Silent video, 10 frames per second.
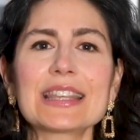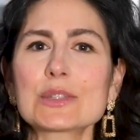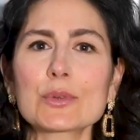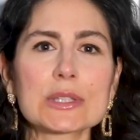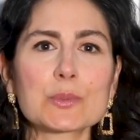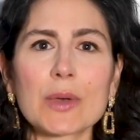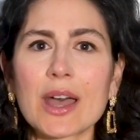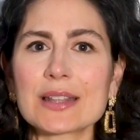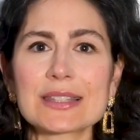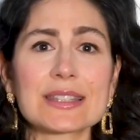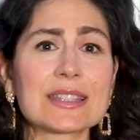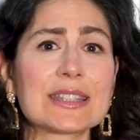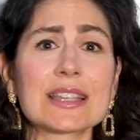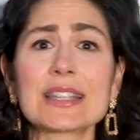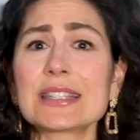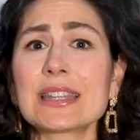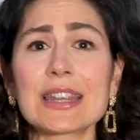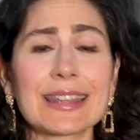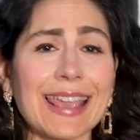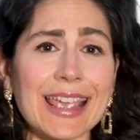This response
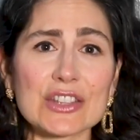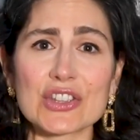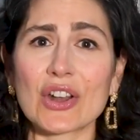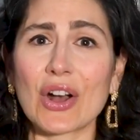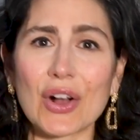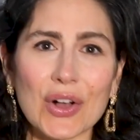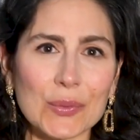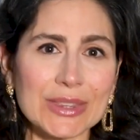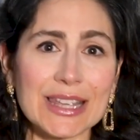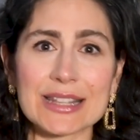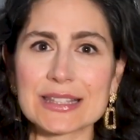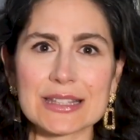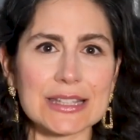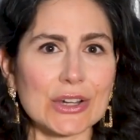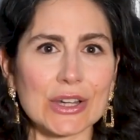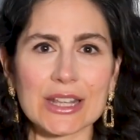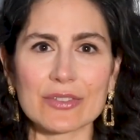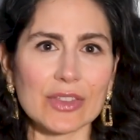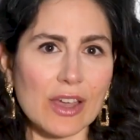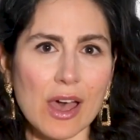doesn't engage at all with the
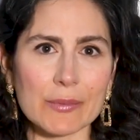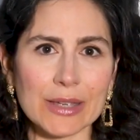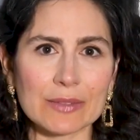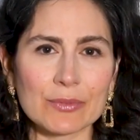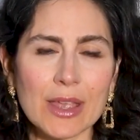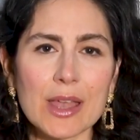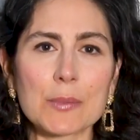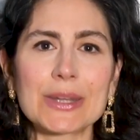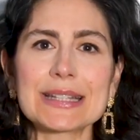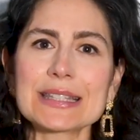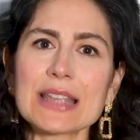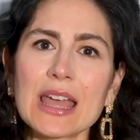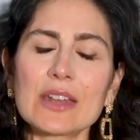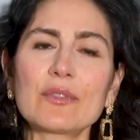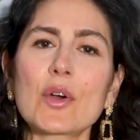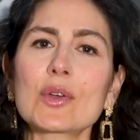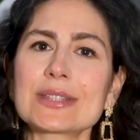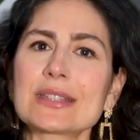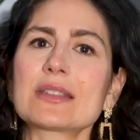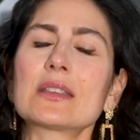insincerity of the comment, but instead it
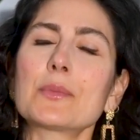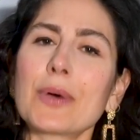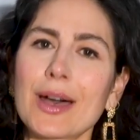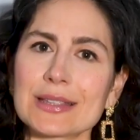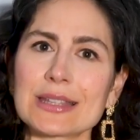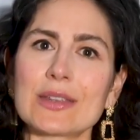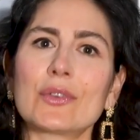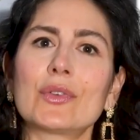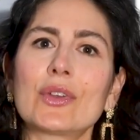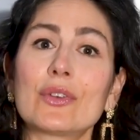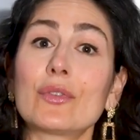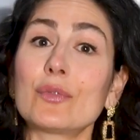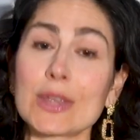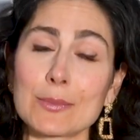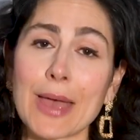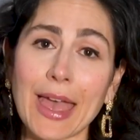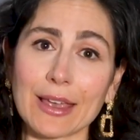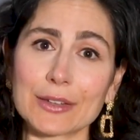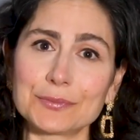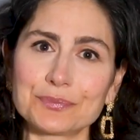focuses on the positive
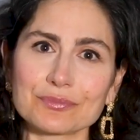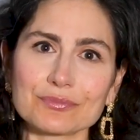feedback.